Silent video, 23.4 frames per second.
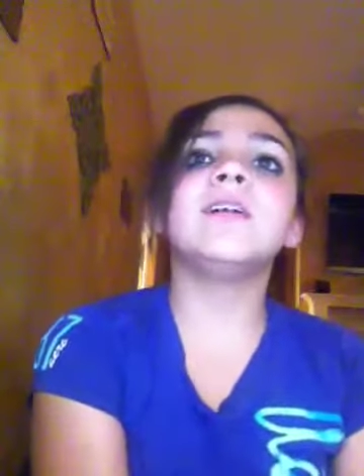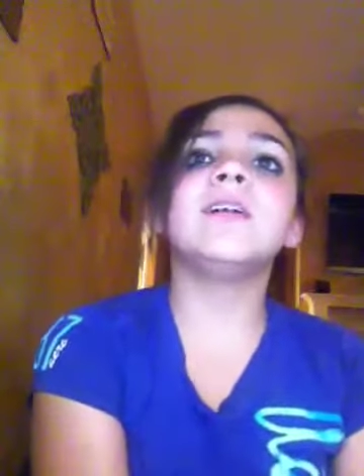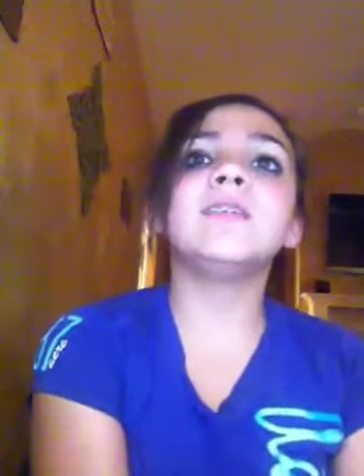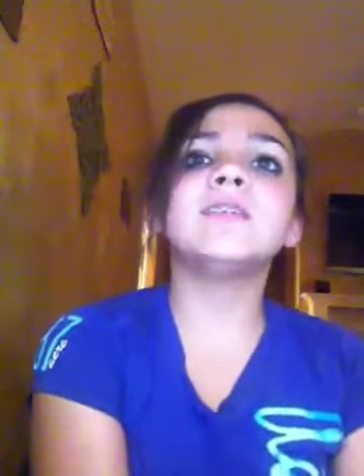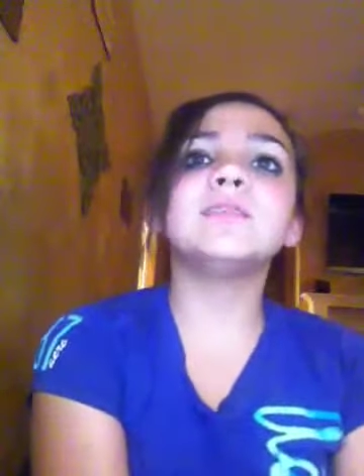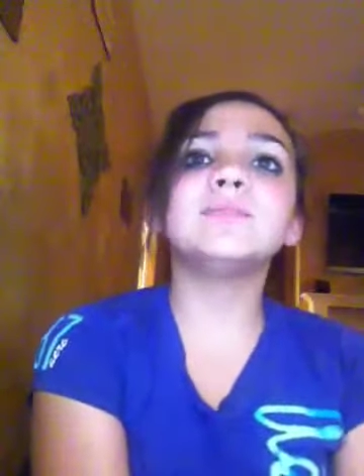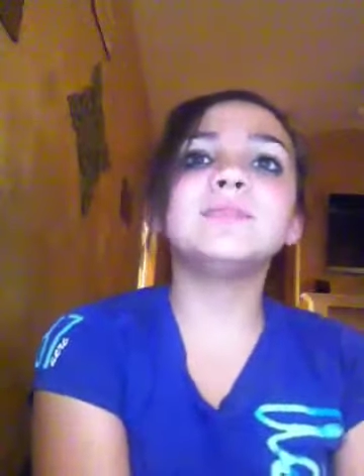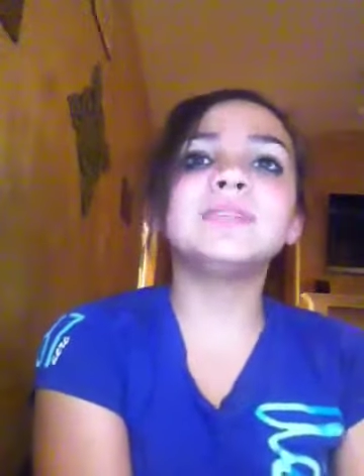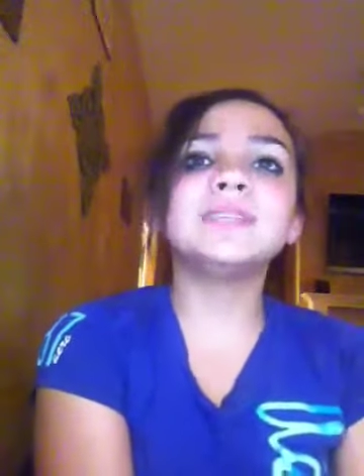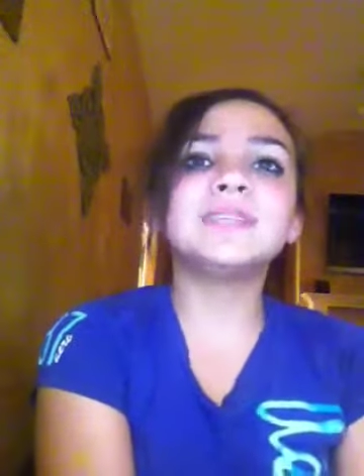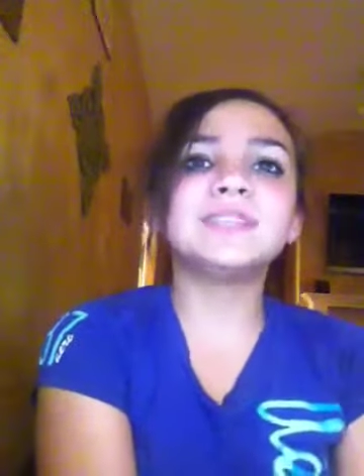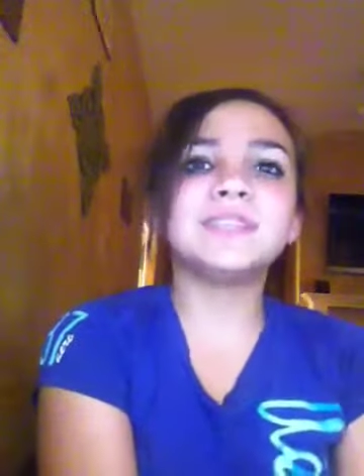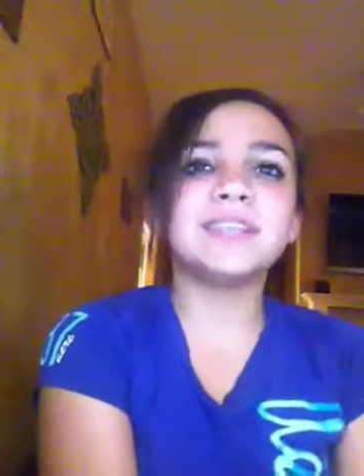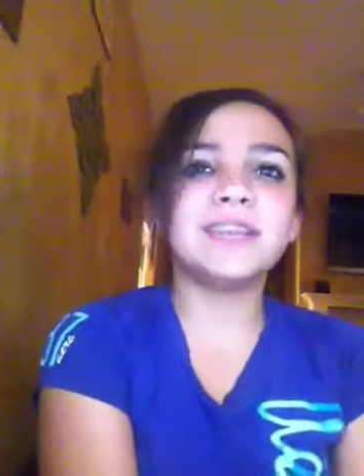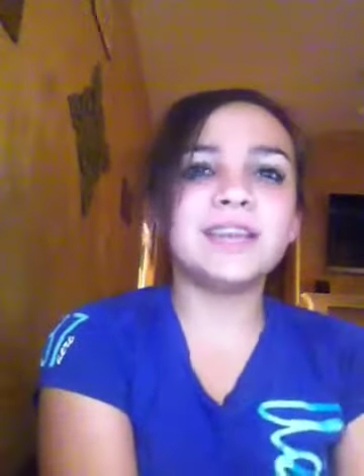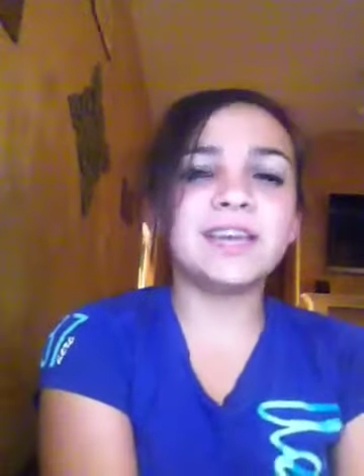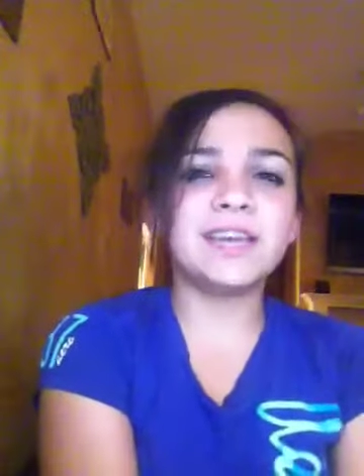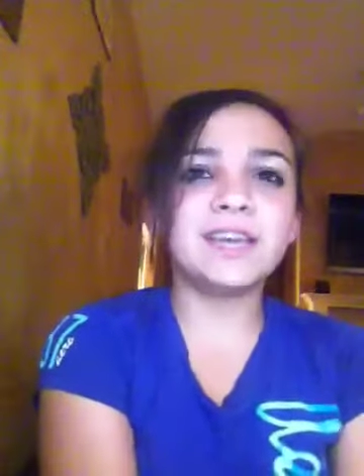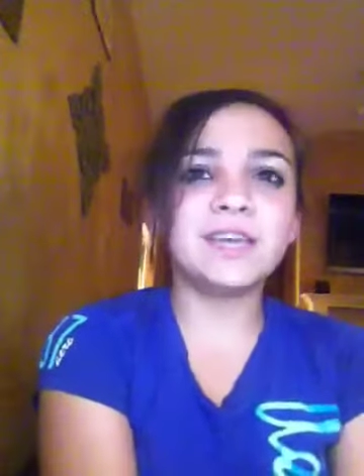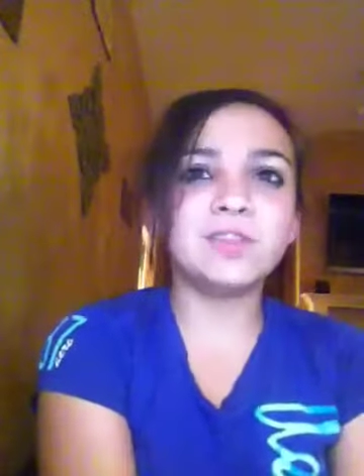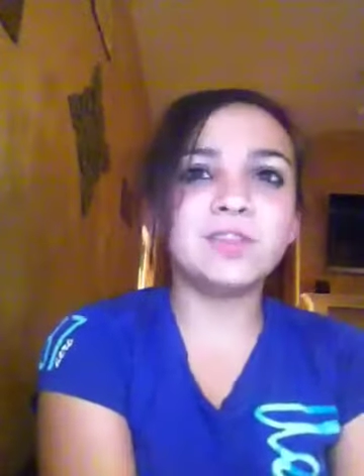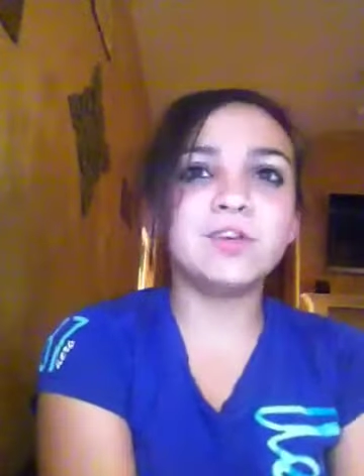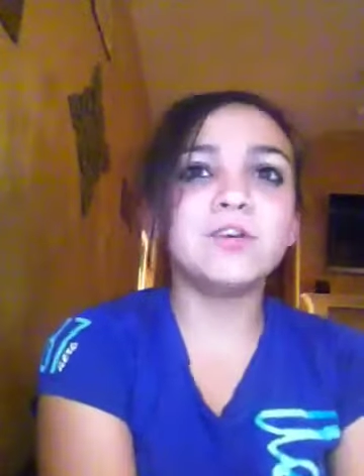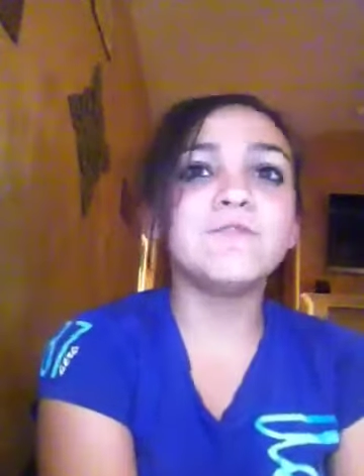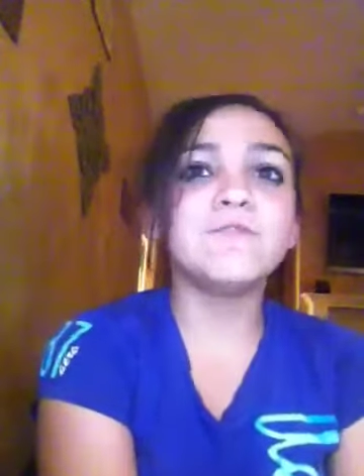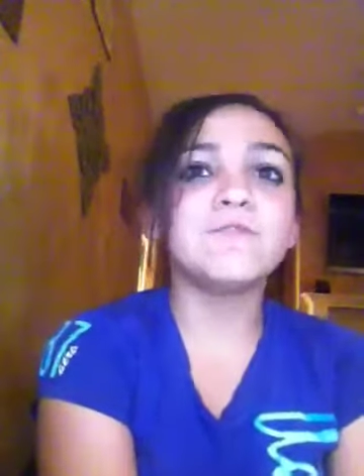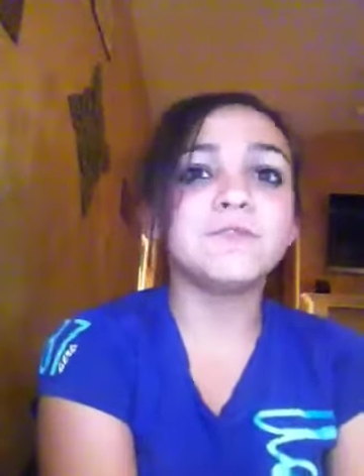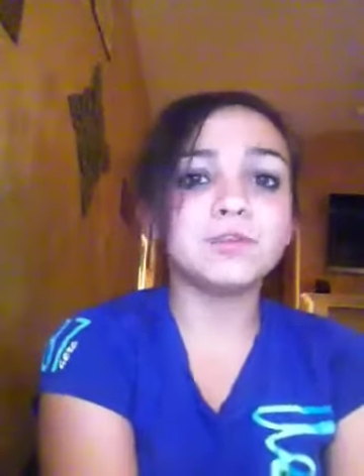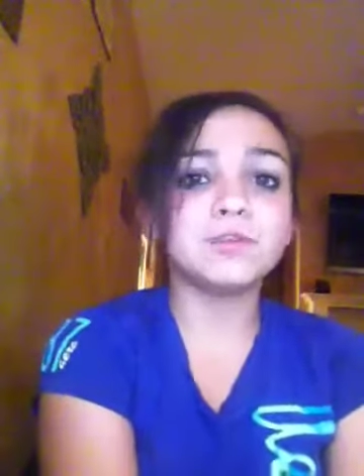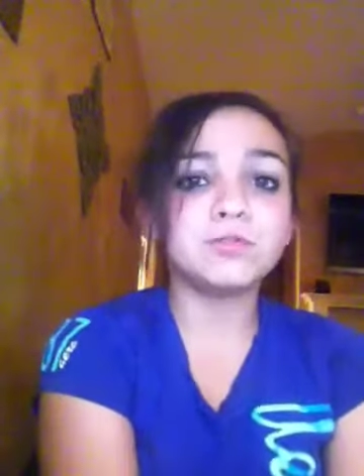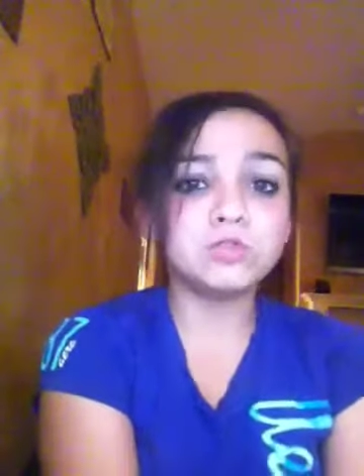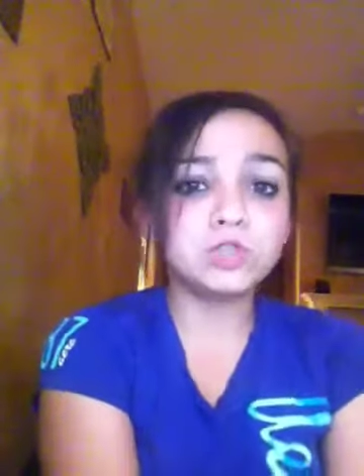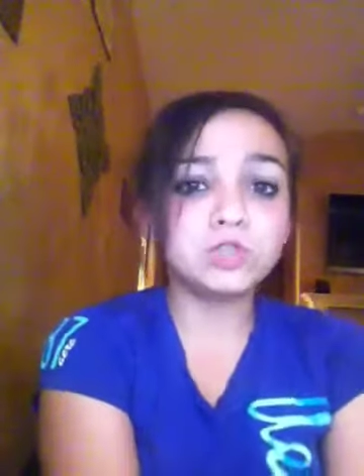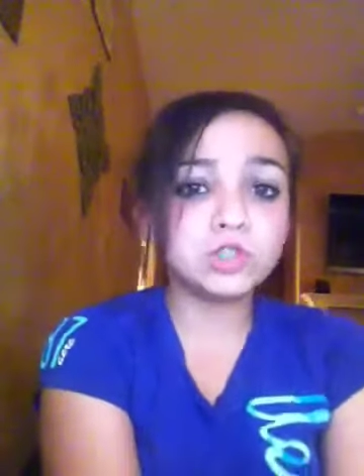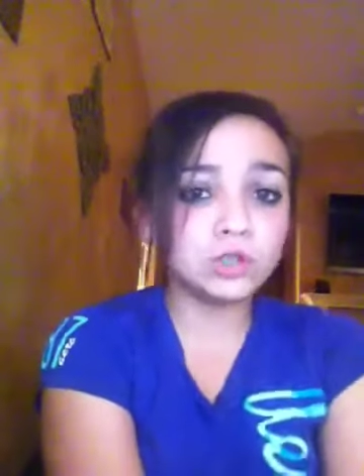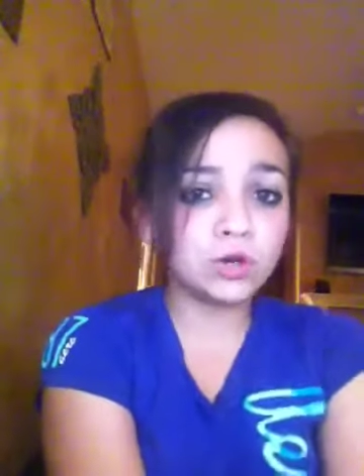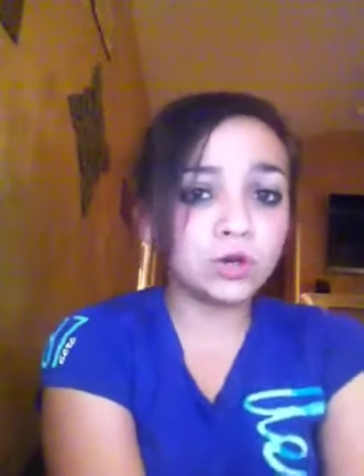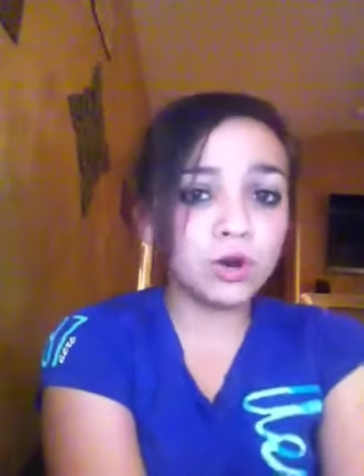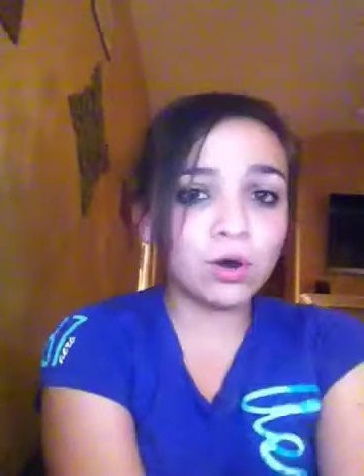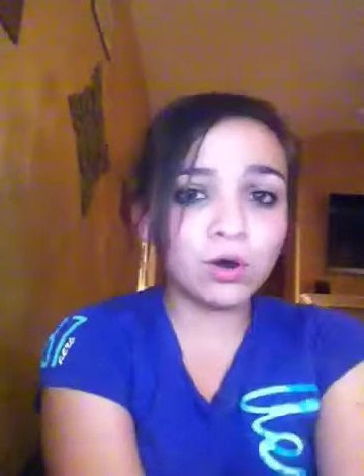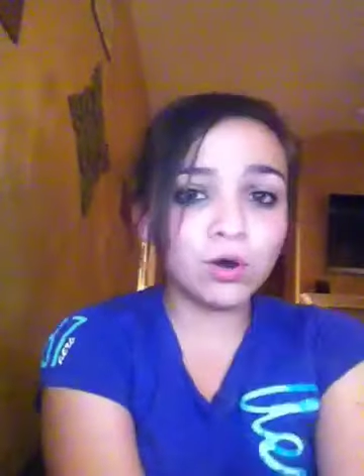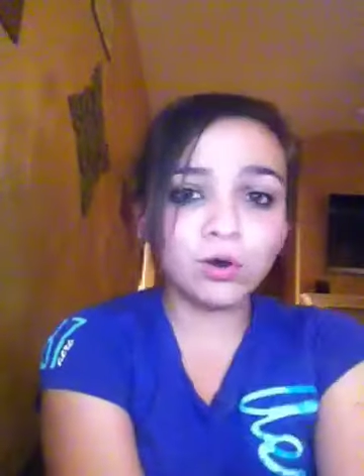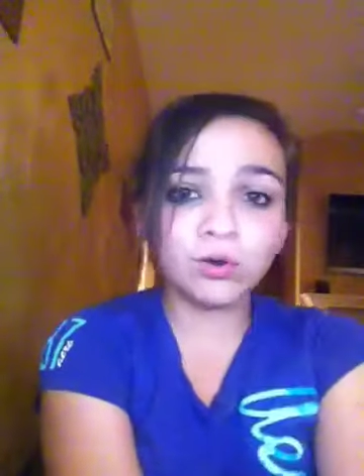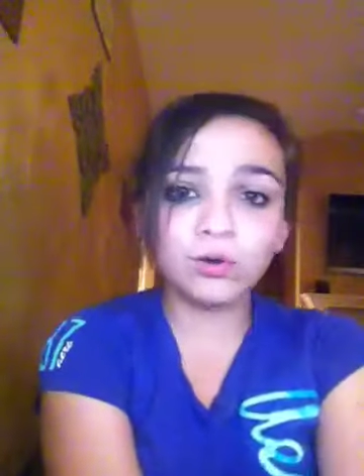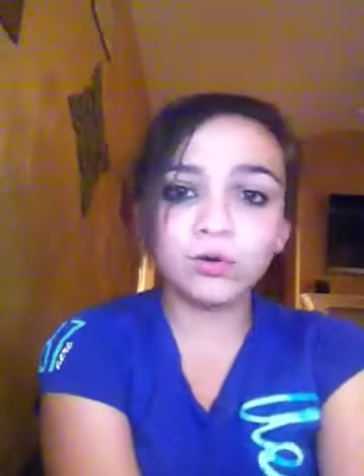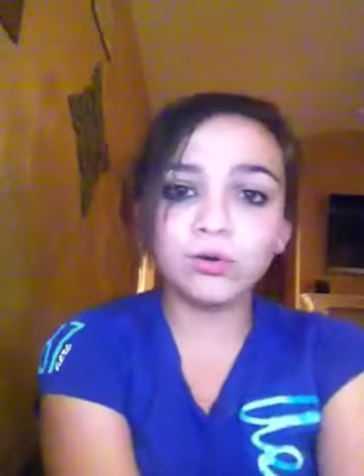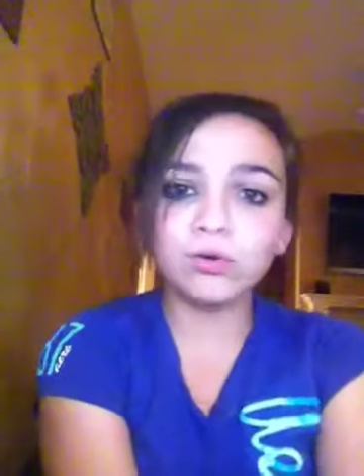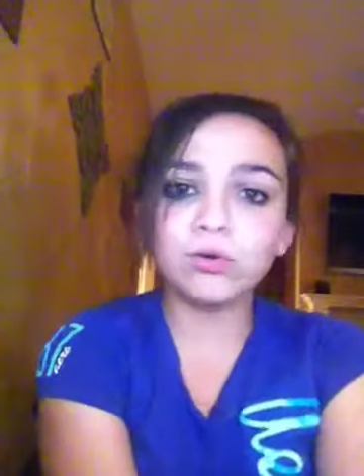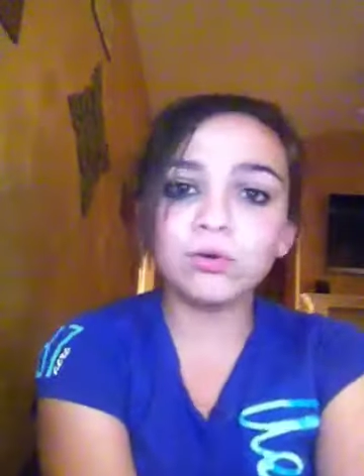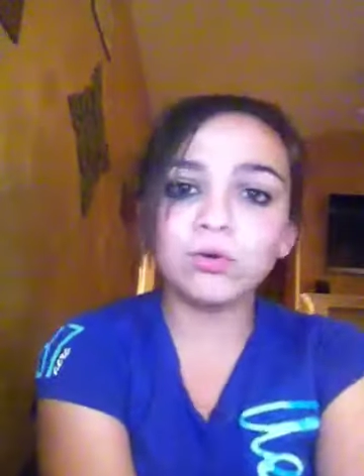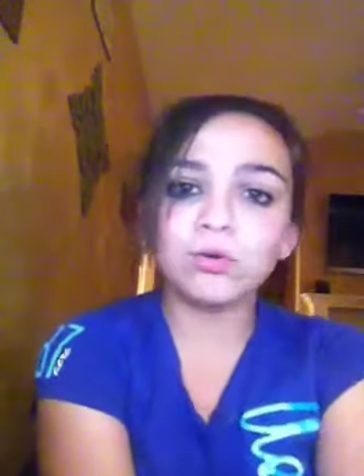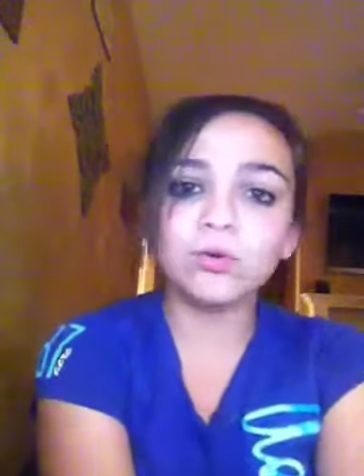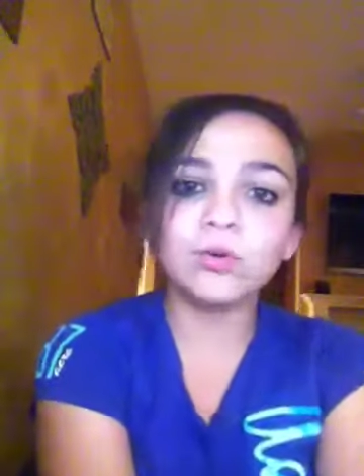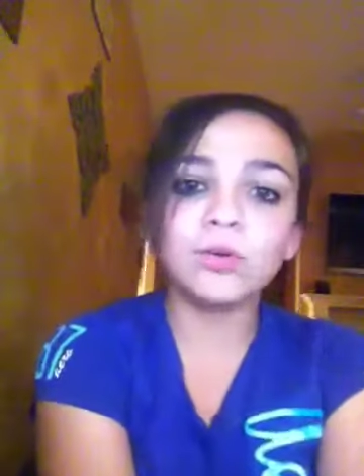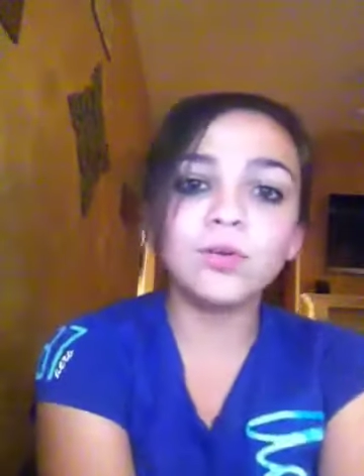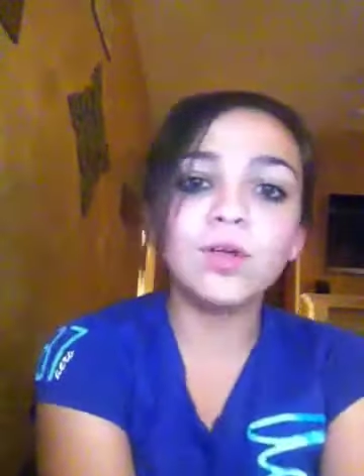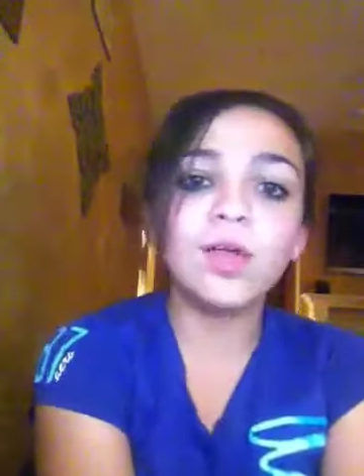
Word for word: helps me see the future.